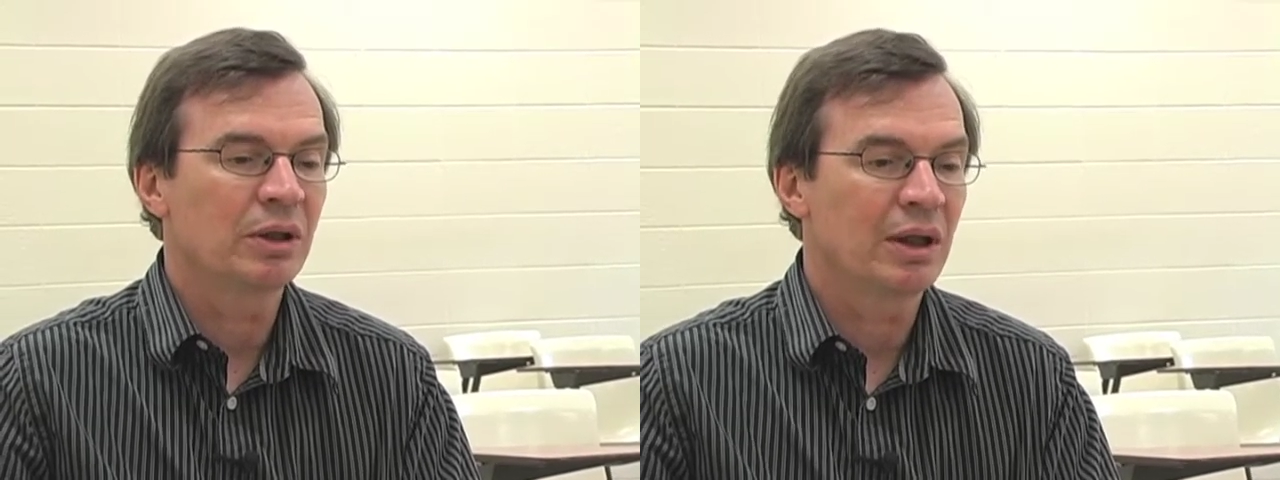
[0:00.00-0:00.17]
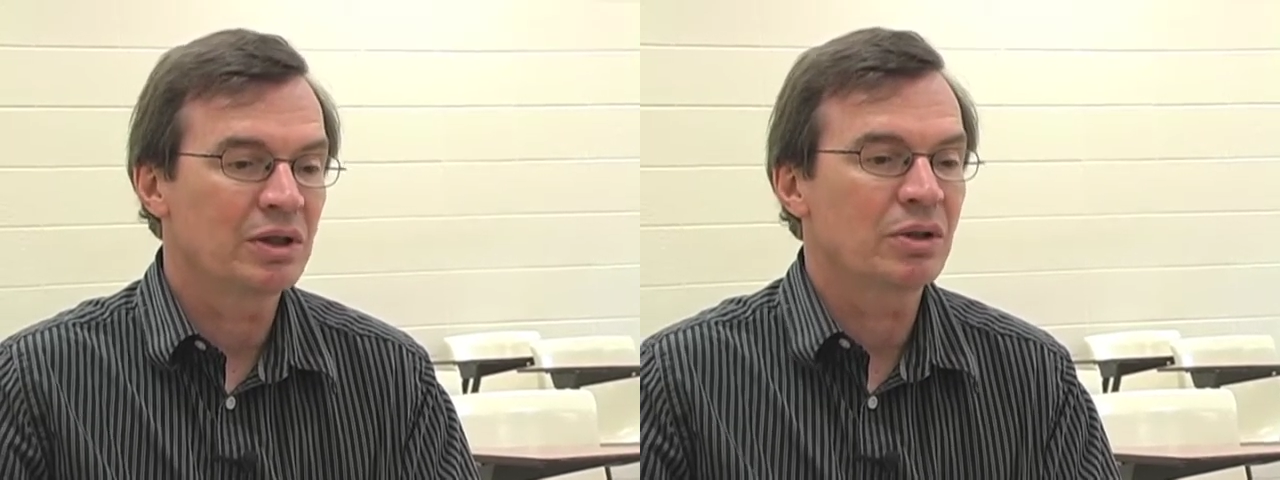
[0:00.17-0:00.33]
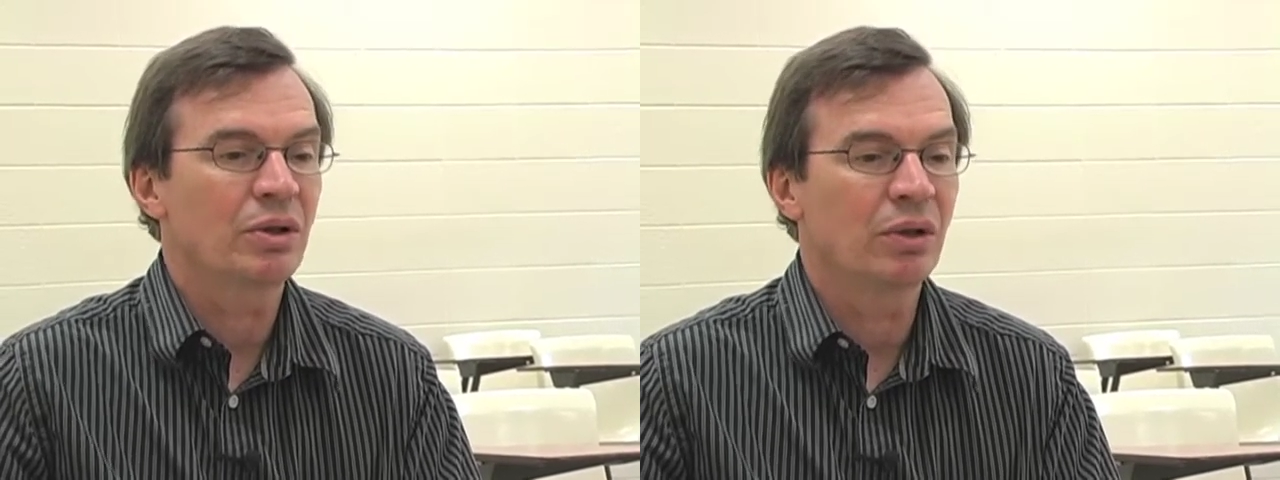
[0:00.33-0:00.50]

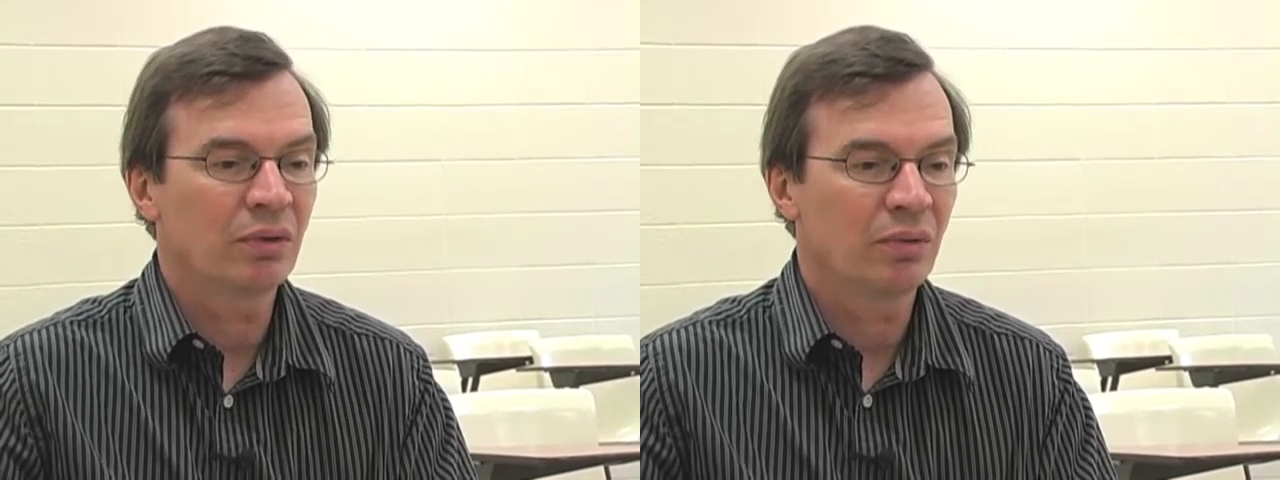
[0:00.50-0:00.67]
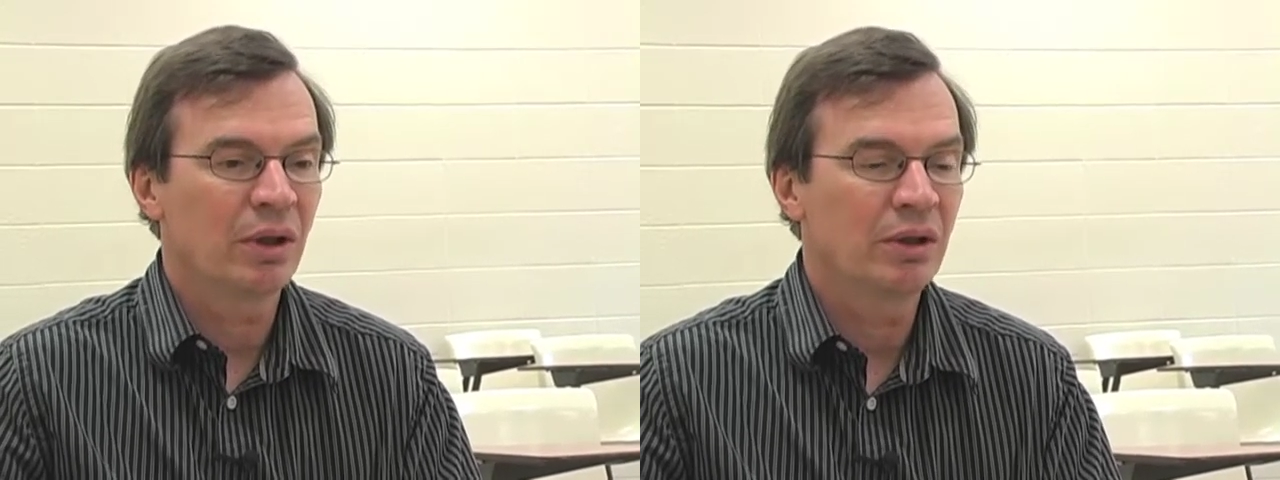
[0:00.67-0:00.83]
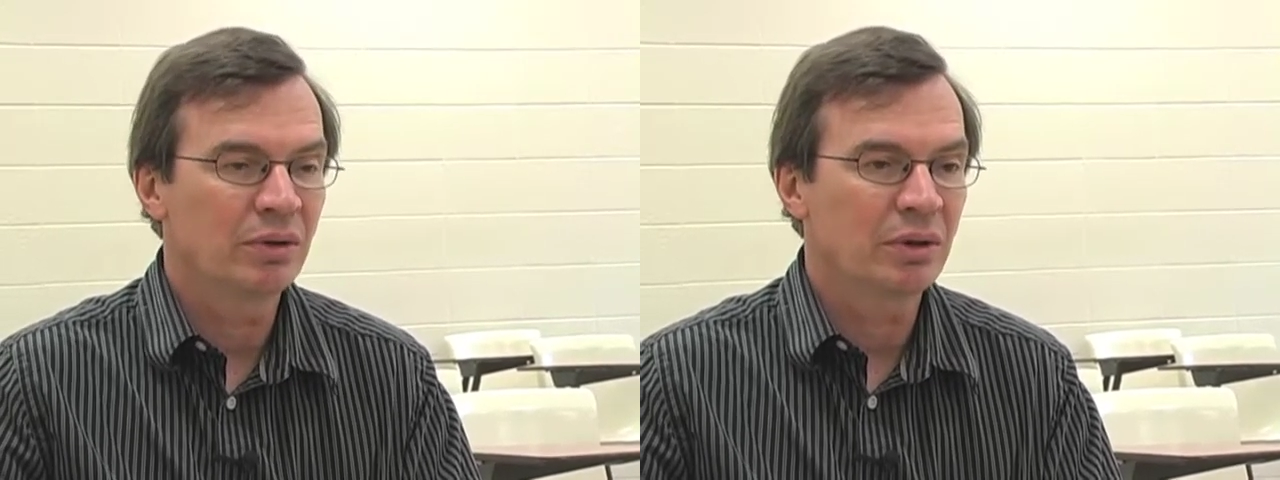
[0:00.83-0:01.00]
that's another
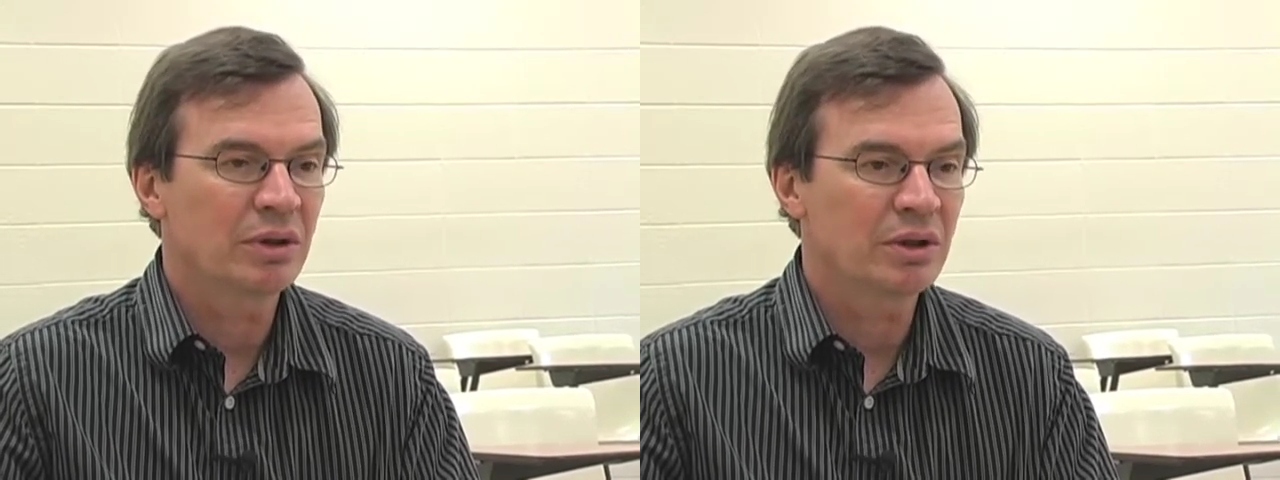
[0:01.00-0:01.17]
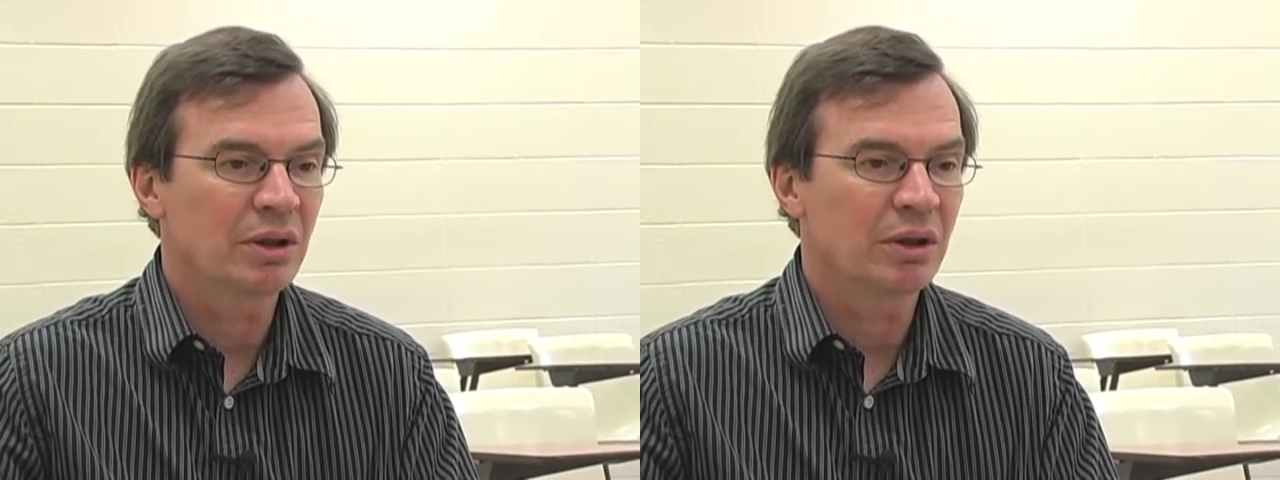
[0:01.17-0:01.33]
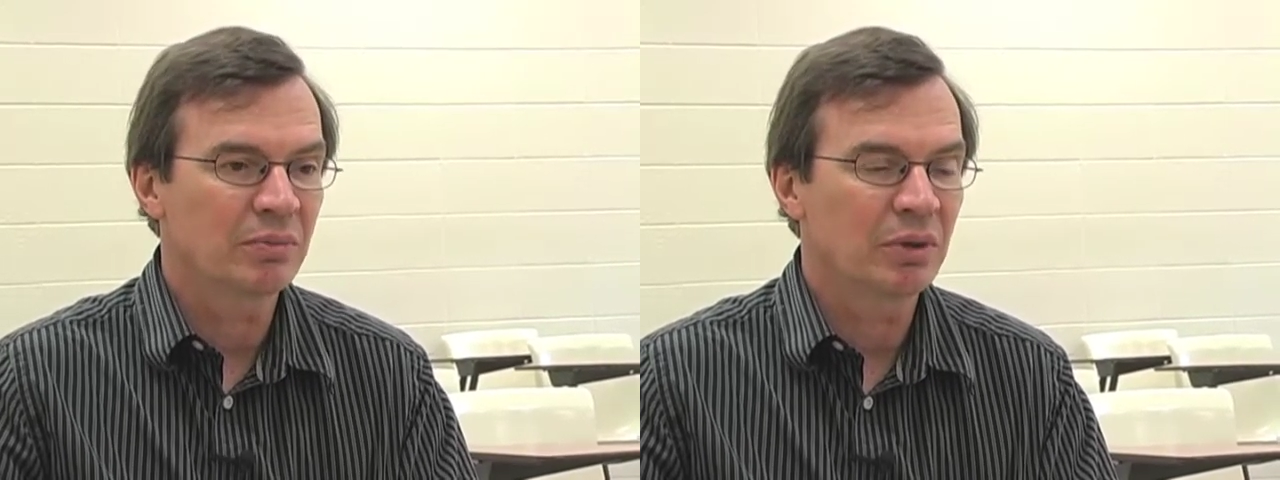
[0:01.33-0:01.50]
way you can
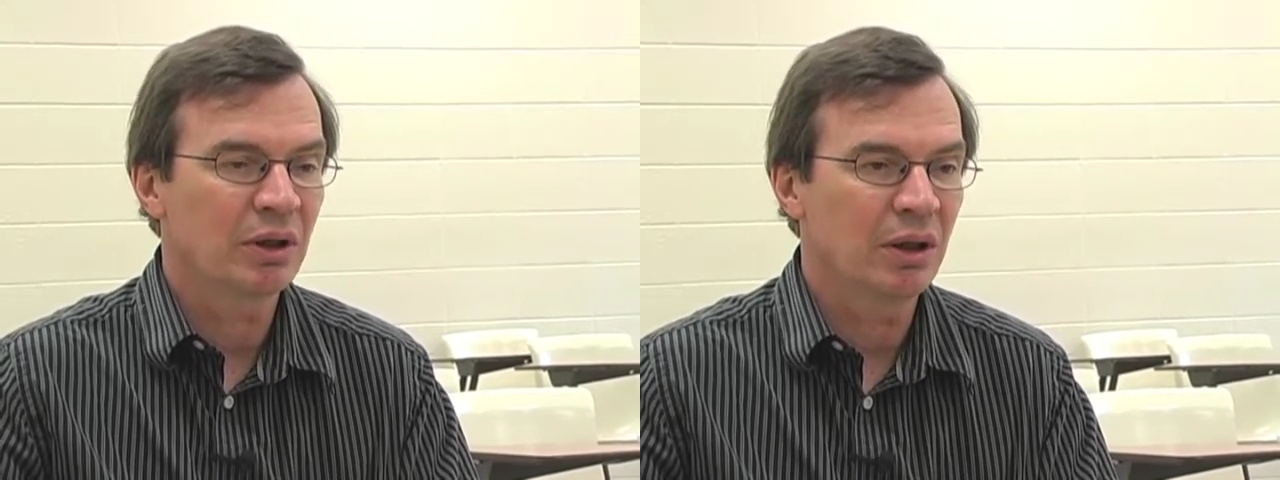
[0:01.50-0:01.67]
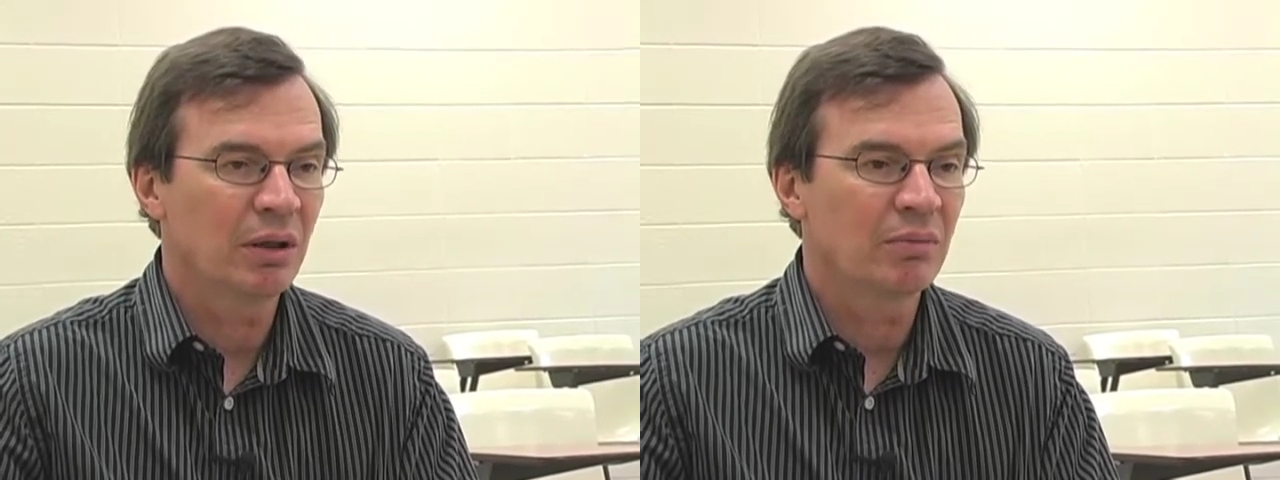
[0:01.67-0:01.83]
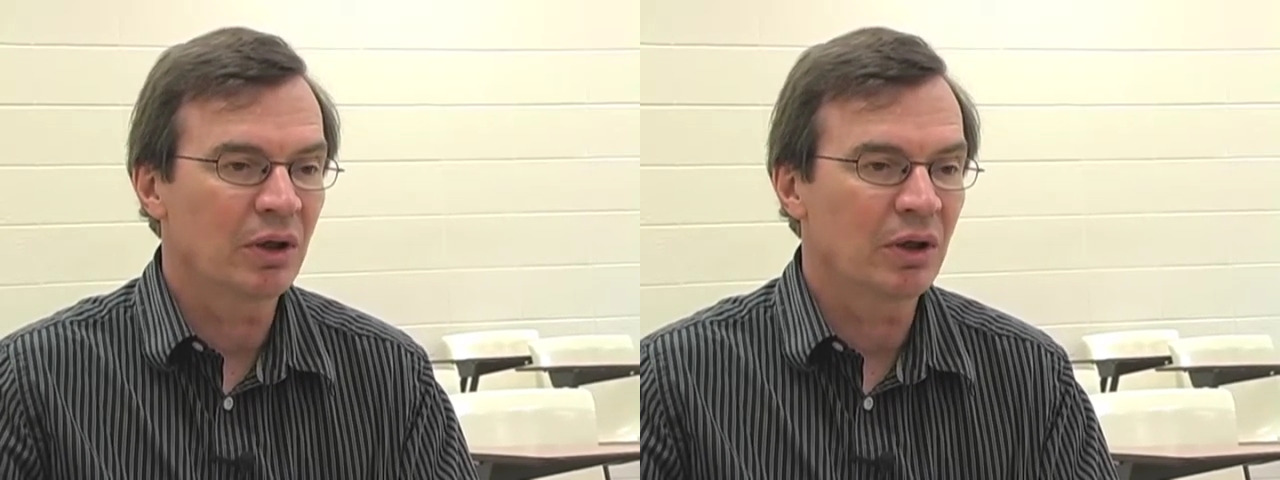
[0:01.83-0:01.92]
set up a game.